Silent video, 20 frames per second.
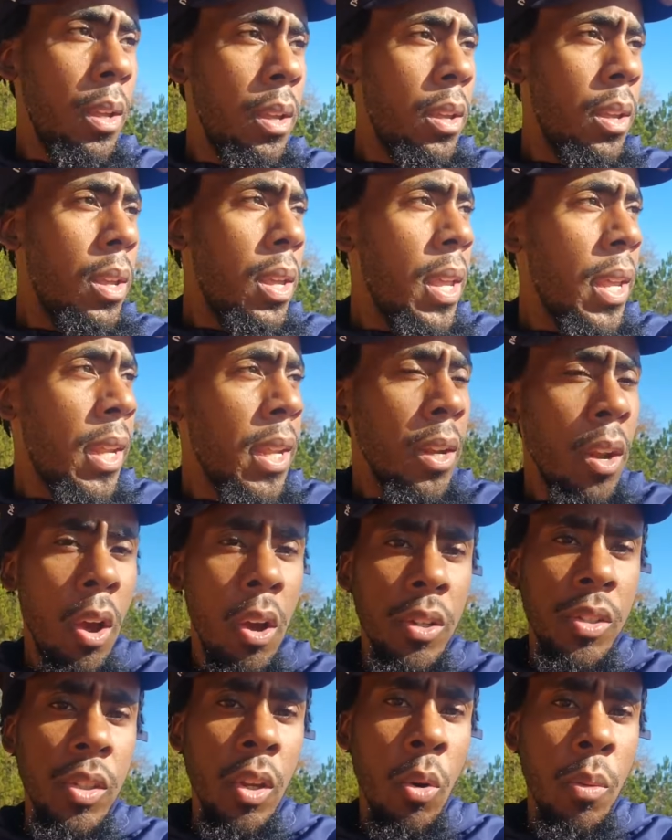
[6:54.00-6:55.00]
it can
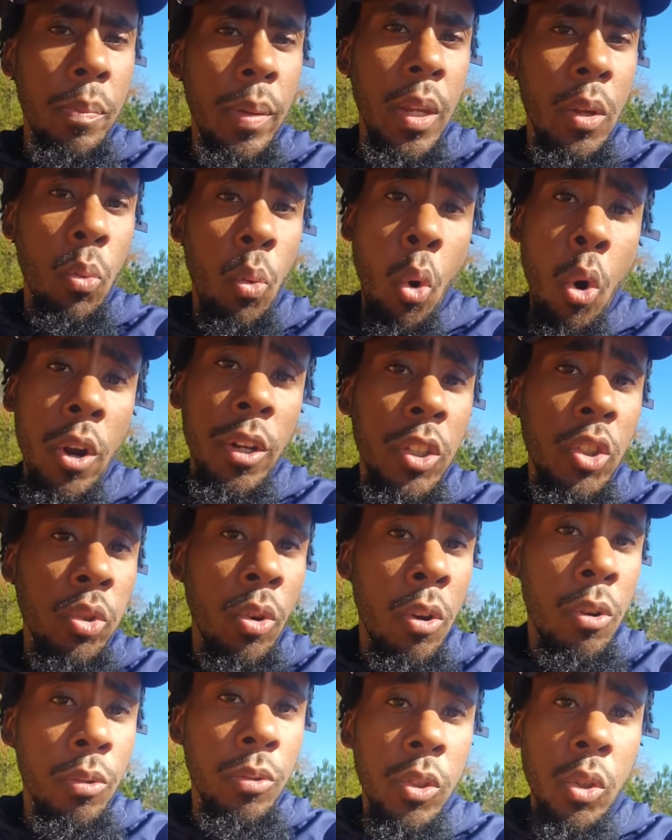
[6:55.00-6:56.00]
also be war
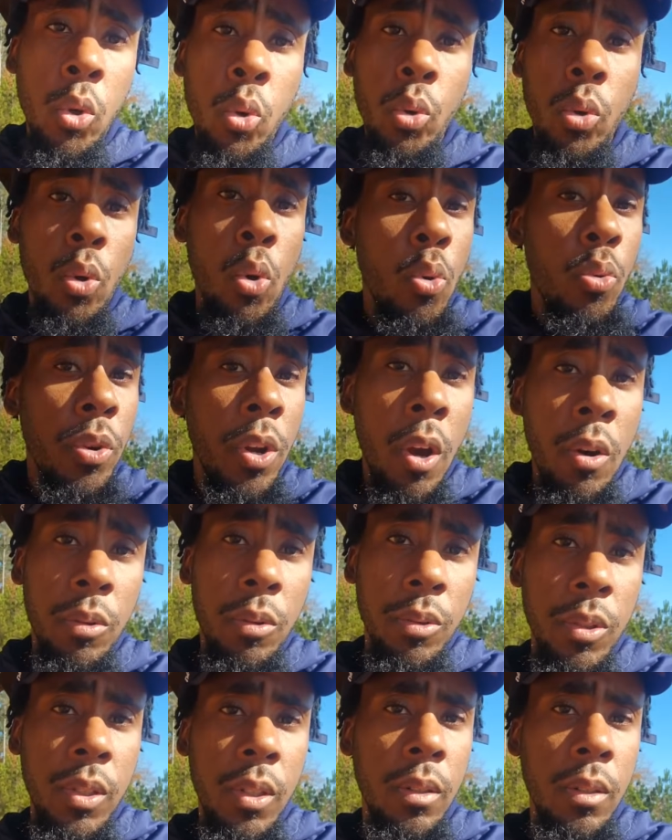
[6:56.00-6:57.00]
drones. Who
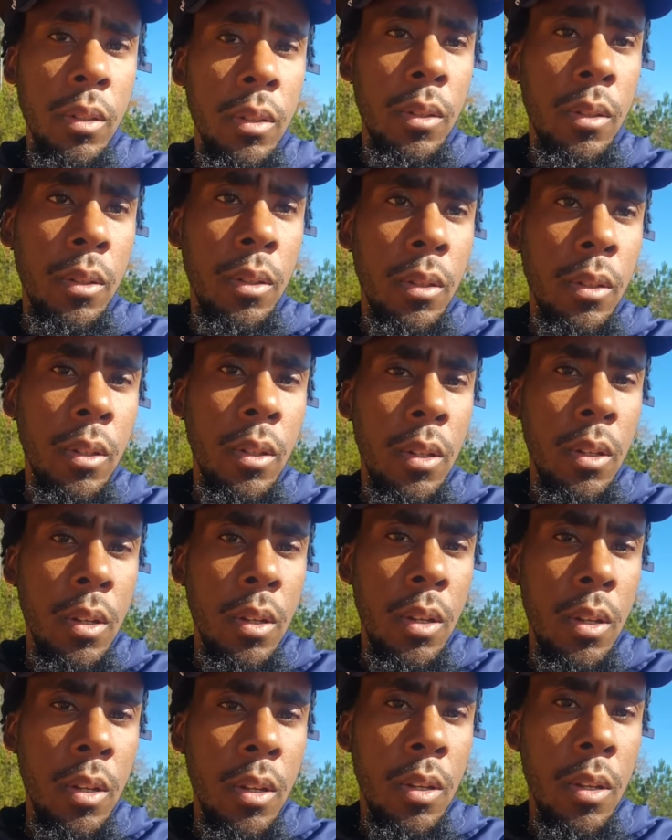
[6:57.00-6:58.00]
knows?
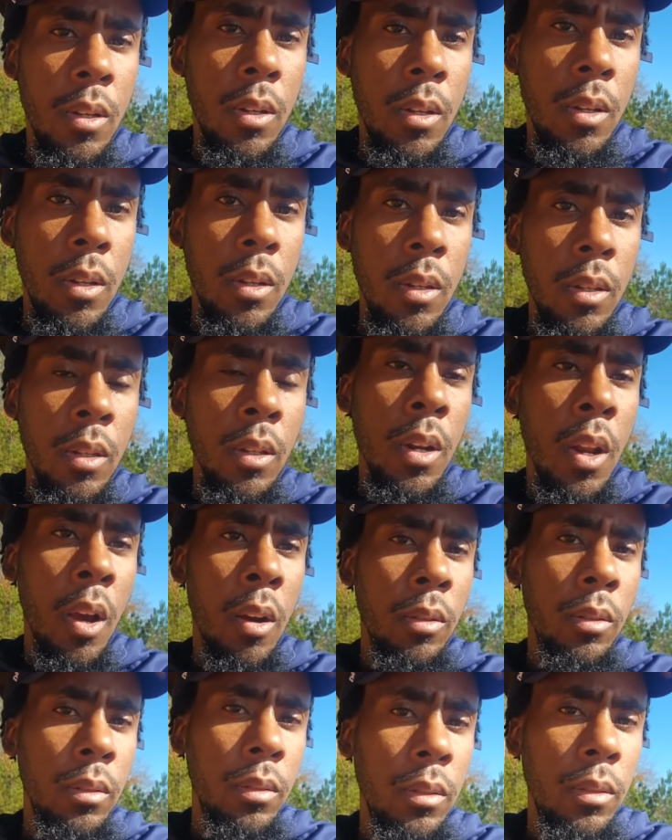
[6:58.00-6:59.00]
You know?
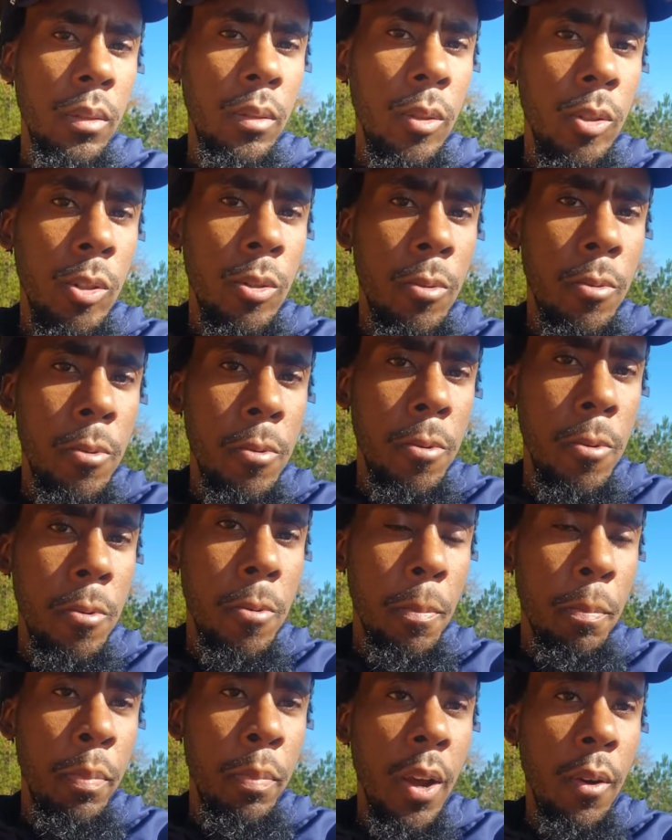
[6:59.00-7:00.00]

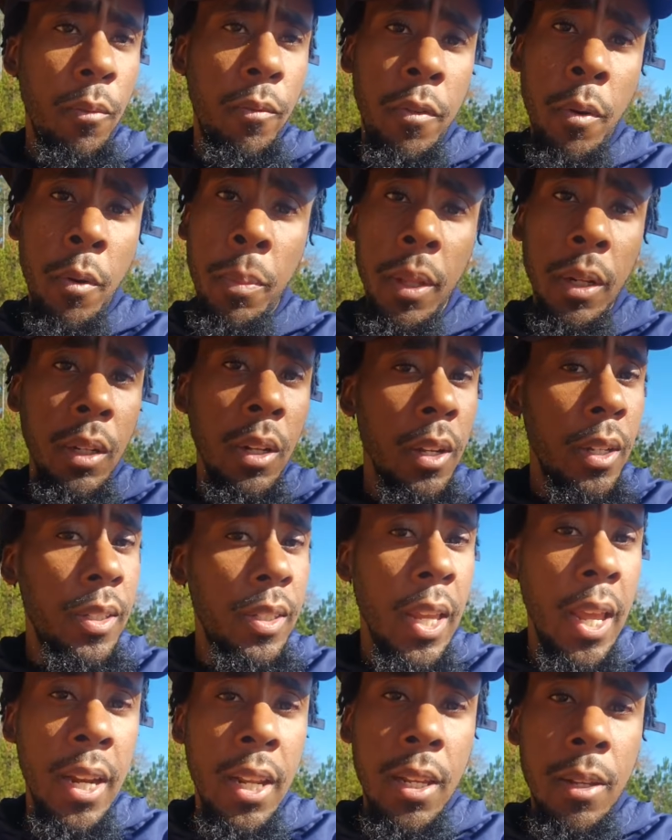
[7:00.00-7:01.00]
But from the looks
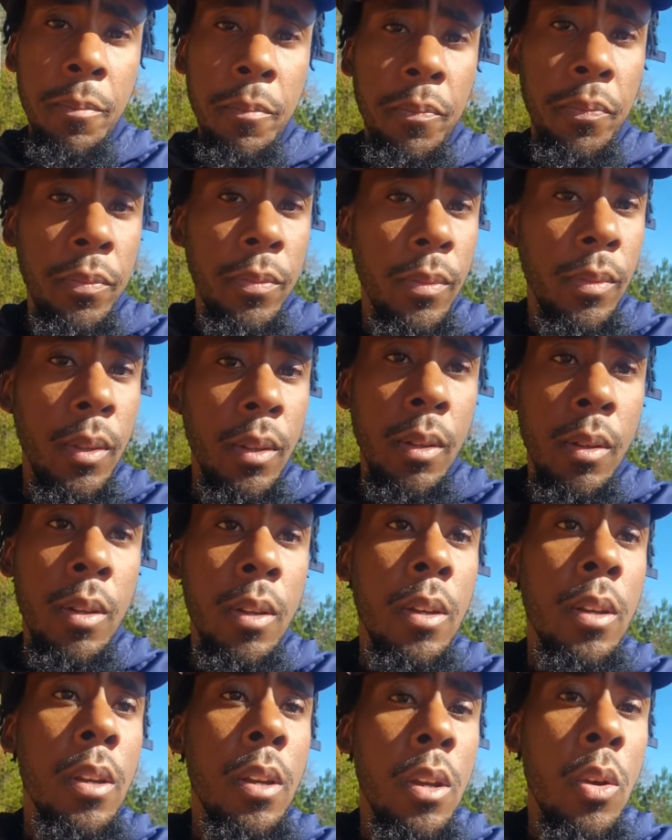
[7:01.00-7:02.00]
at it,
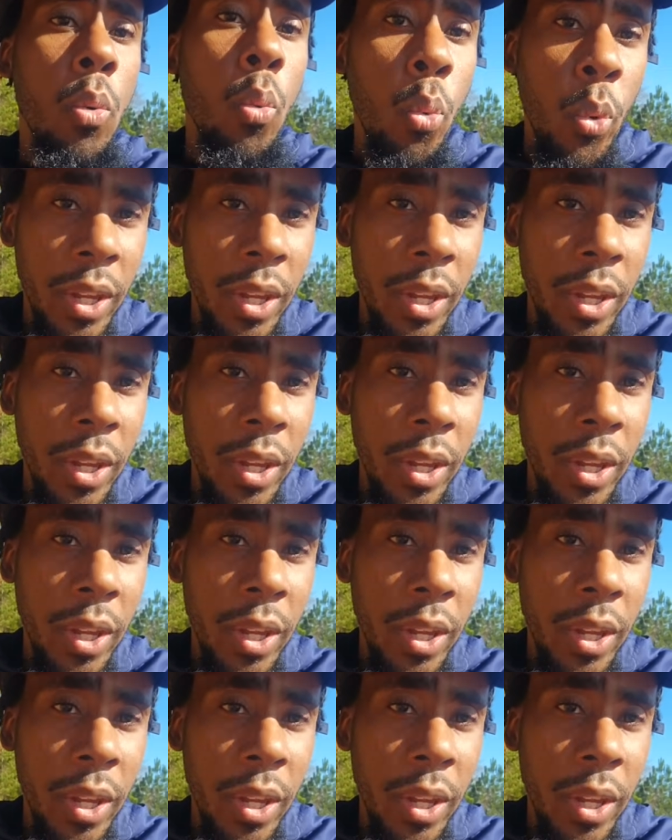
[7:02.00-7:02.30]
we